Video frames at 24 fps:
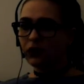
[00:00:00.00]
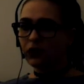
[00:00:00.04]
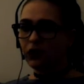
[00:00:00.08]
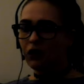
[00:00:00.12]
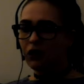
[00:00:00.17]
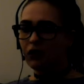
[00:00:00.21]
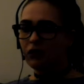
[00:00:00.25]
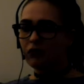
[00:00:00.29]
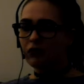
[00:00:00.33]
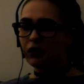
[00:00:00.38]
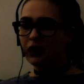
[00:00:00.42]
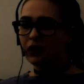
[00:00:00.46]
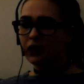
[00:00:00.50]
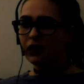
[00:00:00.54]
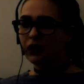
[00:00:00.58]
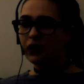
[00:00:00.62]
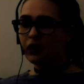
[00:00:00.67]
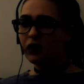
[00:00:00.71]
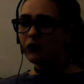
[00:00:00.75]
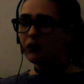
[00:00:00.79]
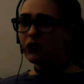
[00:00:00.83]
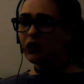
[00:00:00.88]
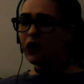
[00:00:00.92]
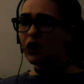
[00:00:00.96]
Alright,
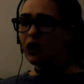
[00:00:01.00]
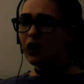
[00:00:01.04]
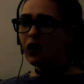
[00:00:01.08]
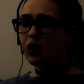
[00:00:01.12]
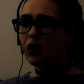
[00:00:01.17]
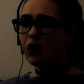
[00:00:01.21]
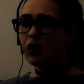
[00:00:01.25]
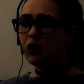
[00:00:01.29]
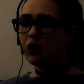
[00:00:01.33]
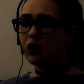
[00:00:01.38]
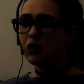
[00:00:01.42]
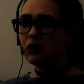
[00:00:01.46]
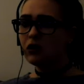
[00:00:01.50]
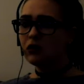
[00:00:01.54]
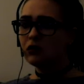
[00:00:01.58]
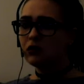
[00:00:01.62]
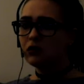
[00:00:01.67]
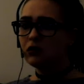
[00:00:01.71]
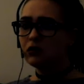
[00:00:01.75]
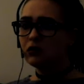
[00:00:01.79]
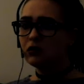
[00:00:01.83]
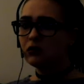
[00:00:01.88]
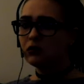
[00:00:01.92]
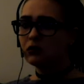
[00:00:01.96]
here we
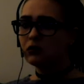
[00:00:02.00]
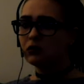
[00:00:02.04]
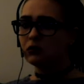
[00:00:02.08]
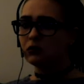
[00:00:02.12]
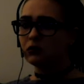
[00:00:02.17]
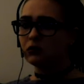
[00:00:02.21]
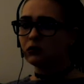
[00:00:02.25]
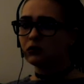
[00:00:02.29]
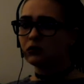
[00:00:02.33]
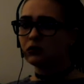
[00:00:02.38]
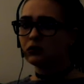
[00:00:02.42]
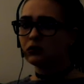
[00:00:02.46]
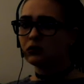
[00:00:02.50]
go!